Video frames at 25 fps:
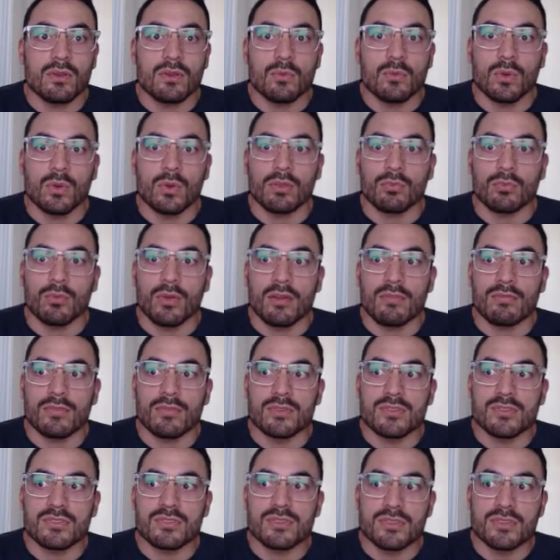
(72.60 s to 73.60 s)
with
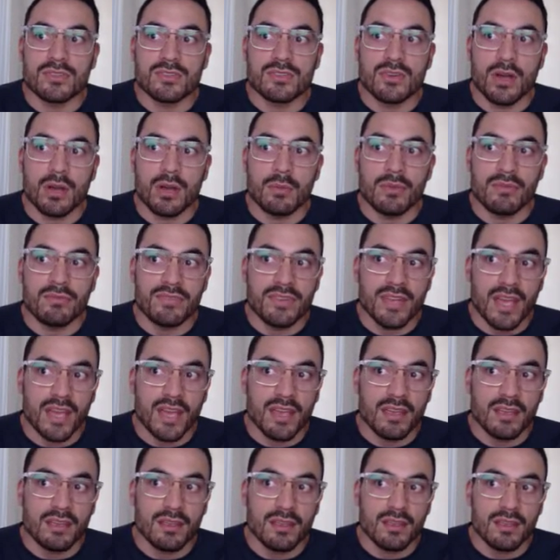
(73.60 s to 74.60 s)
reference to the time of
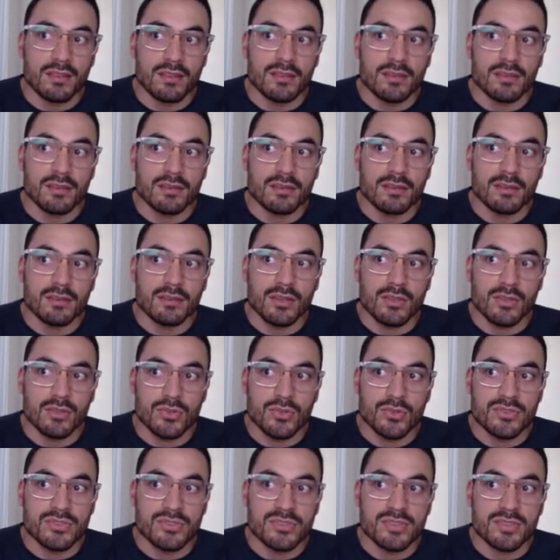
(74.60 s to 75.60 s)
day in the
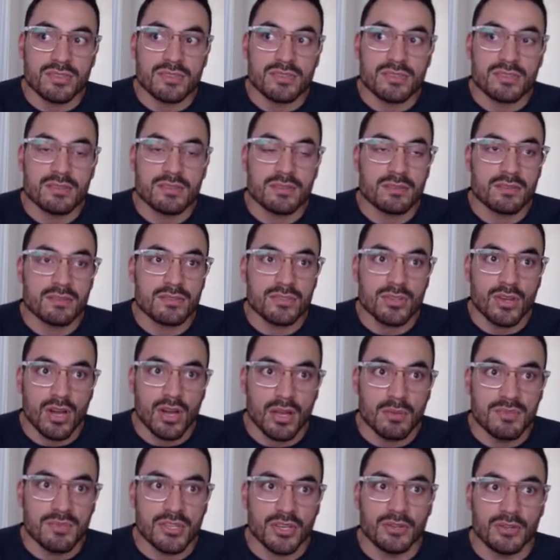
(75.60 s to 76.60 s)
user's
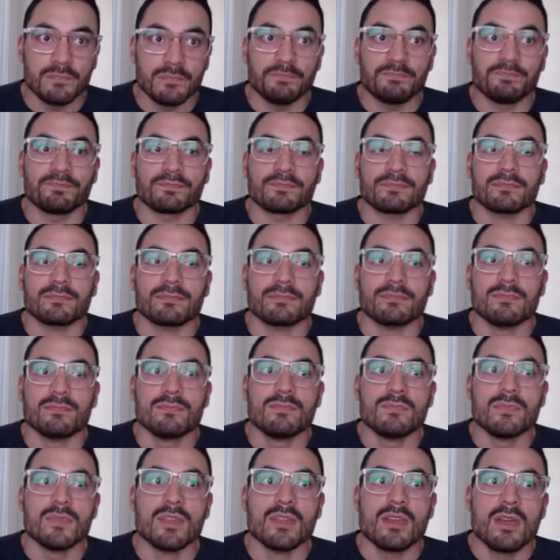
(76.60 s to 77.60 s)
time zone.
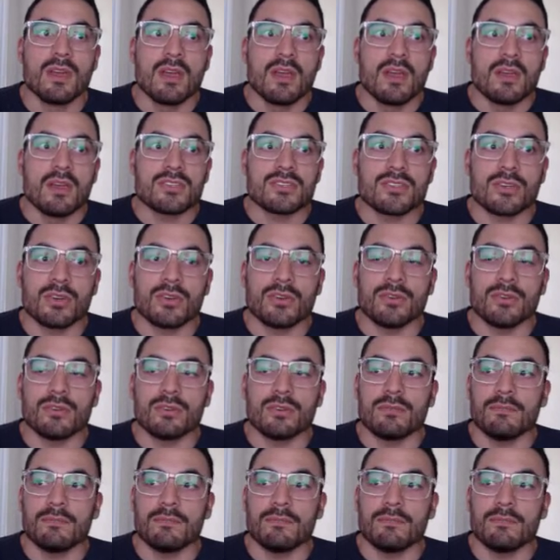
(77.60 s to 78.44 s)
So